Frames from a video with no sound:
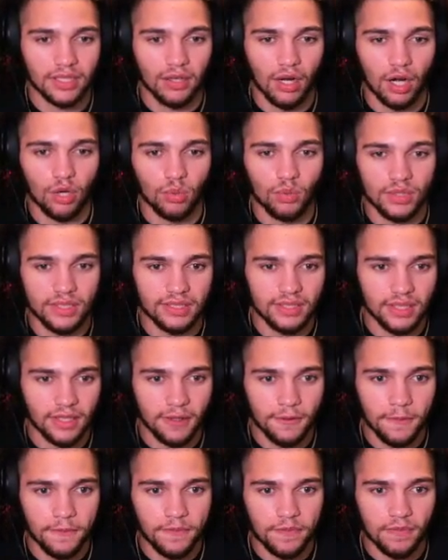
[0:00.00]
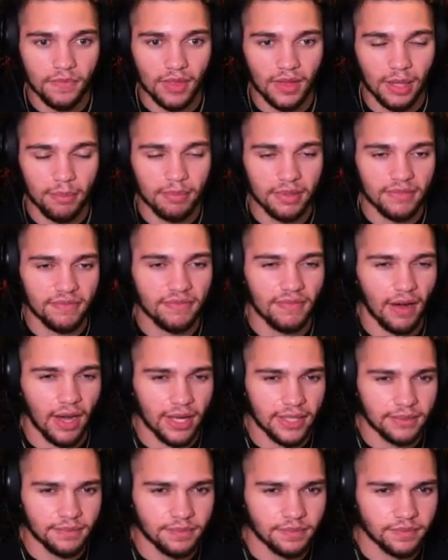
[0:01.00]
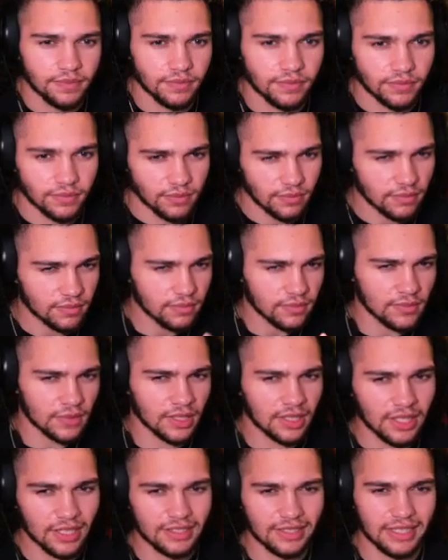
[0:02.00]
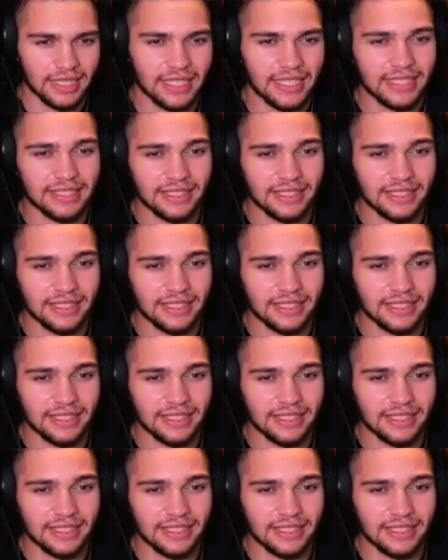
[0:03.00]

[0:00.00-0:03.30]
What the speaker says: our Weezing, and be fine because it is a